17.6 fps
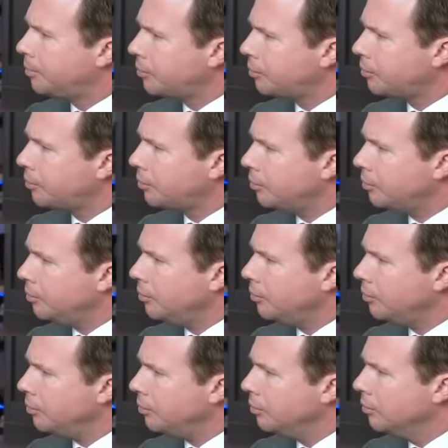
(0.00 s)

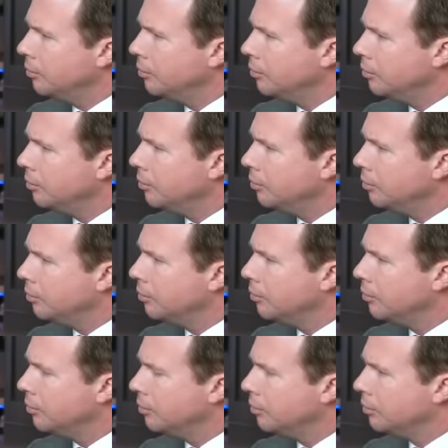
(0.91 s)

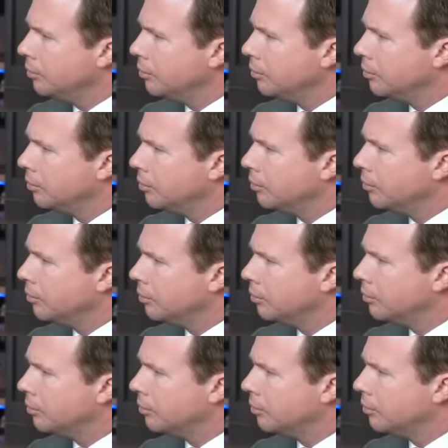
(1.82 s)

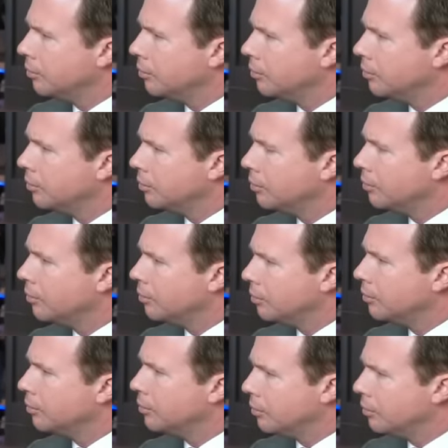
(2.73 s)

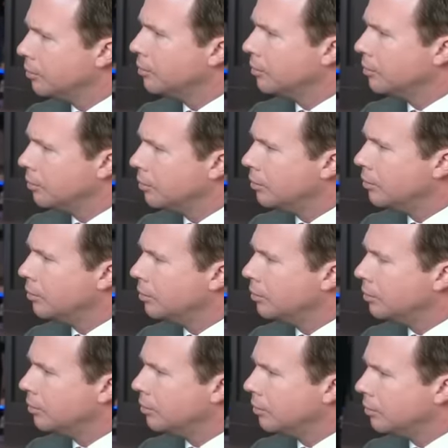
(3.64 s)

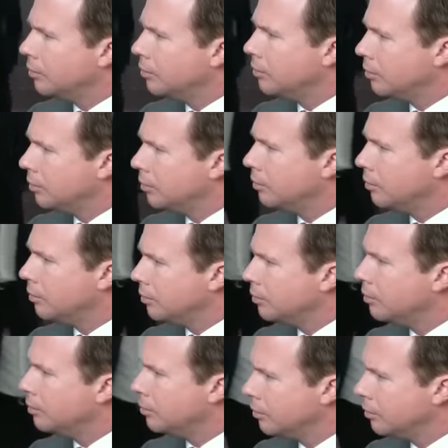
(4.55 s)

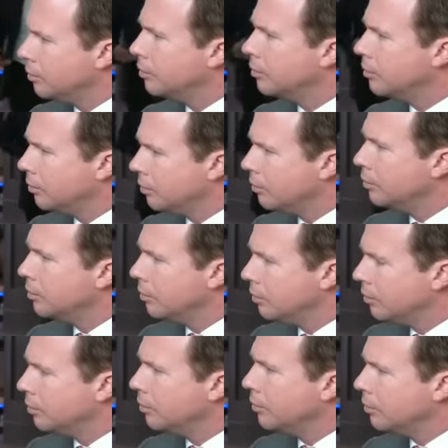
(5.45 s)

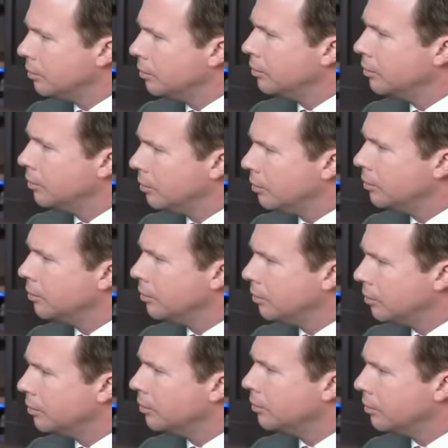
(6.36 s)

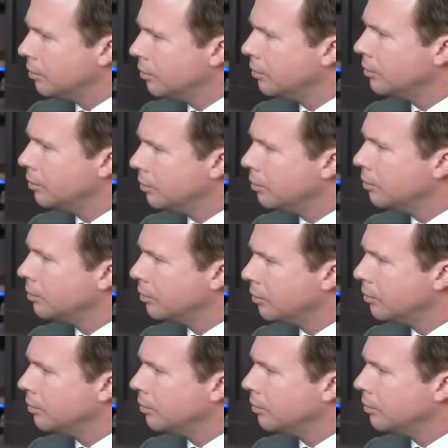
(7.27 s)
(silent)